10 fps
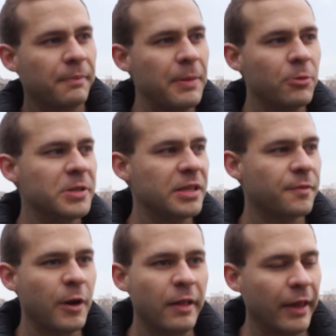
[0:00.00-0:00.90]
People with
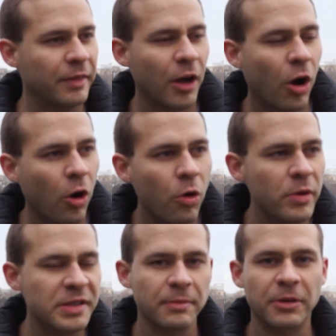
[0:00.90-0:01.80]
schizophrenia, like, they
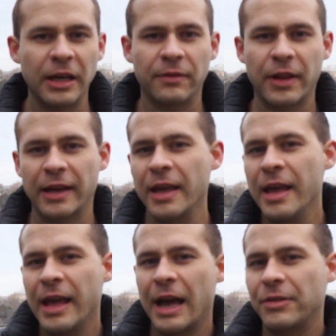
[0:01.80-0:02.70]
always complain of like
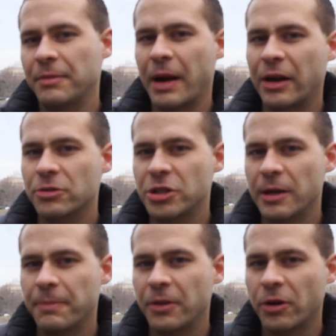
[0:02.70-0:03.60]
having a
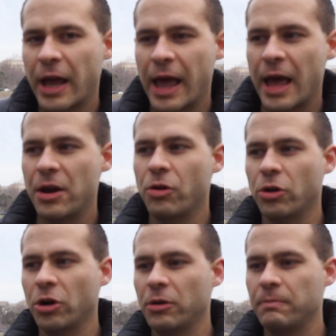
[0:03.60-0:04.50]
microchip in their head
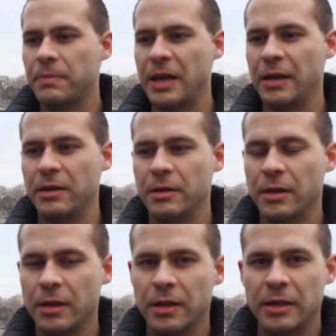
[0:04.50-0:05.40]
or being
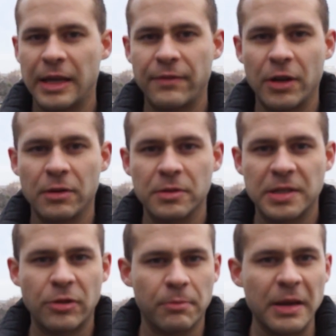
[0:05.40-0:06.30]
given
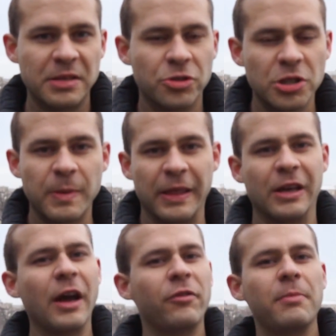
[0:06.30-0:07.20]
secret messages by the
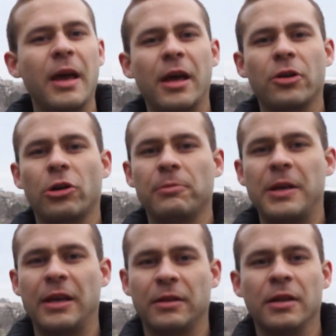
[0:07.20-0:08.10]
government or
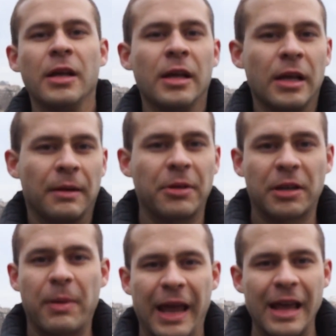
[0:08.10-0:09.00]
being
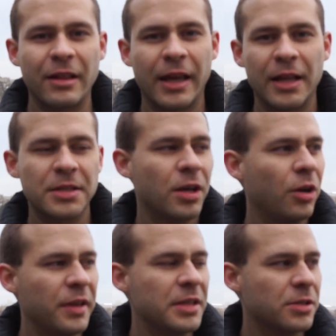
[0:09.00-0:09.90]
abducted by aliens,
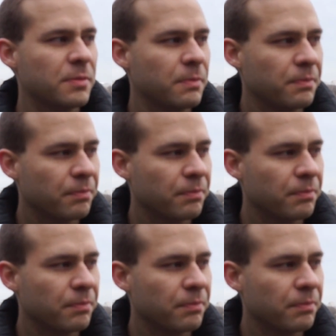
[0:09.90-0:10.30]
all these